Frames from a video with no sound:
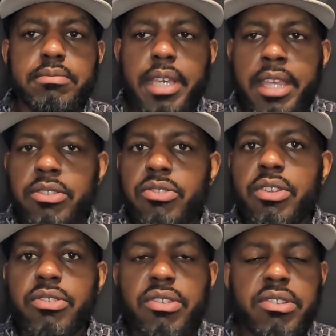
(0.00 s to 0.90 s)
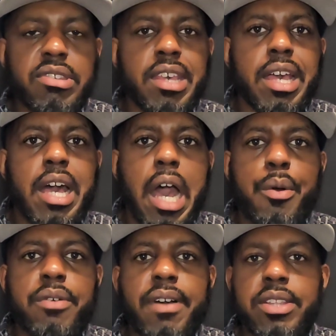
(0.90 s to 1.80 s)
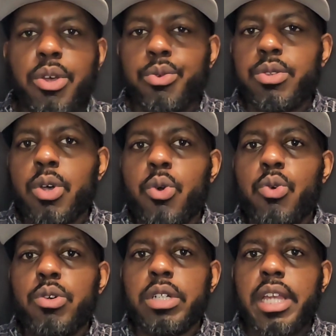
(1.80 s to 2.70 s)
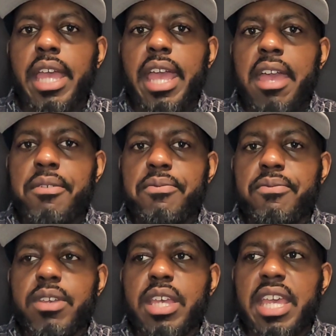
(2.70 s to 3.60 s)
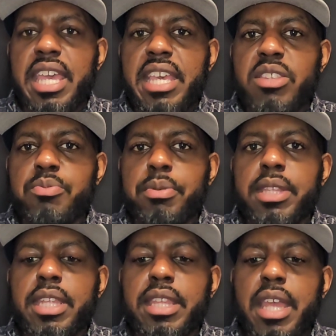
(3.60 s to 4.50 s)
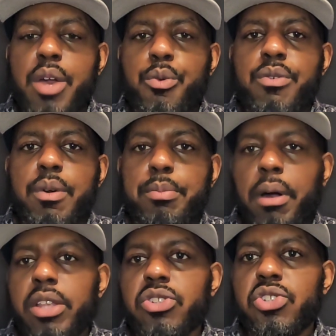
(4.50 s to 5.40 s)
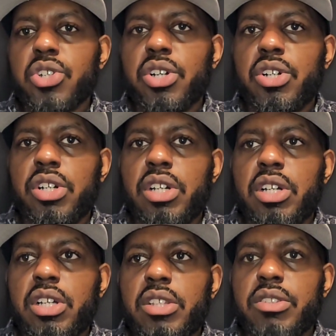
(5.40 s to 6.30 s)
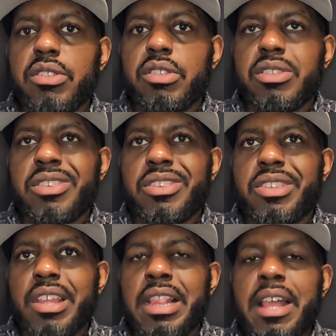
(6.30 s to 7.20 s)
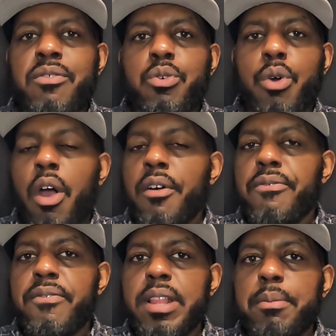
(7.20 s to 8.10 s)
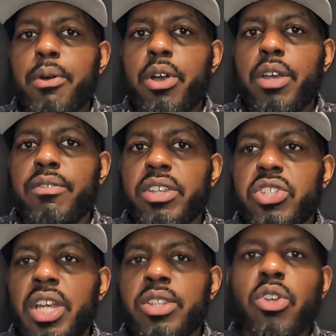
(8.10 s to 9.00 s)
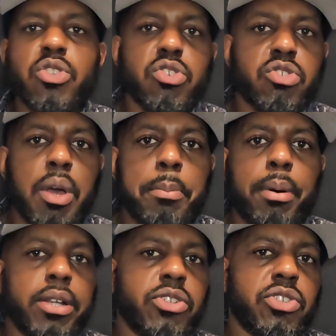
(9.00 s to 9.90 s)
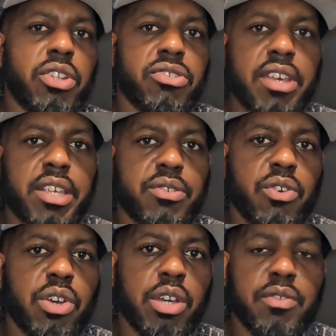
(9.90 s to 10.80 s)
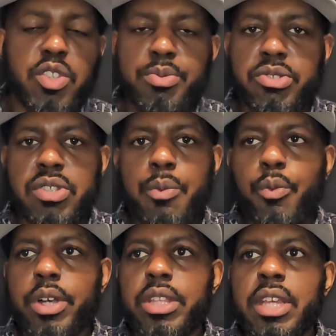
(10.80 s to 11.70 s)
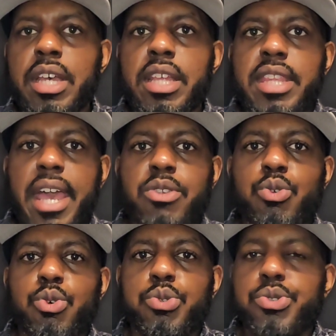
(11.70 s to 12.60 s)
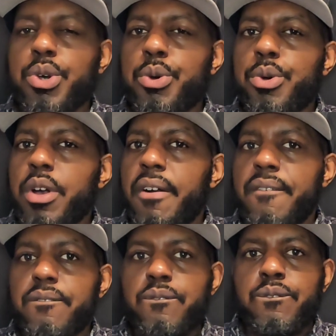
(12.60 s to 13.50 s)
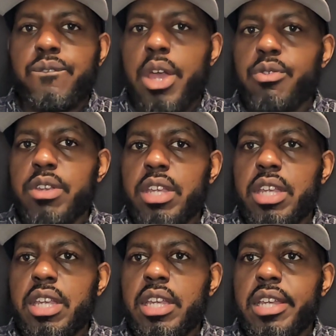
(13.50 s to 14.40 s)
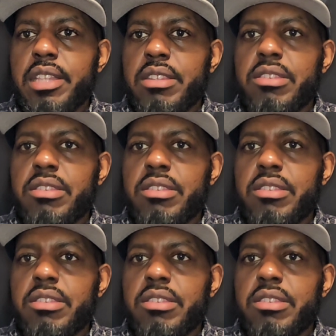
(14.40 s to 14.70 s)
instances. However, I don't know if he's been in there with a puncher the level of Filip Ergovic, and not just a puncher the size of Ergovic, but someone that is also very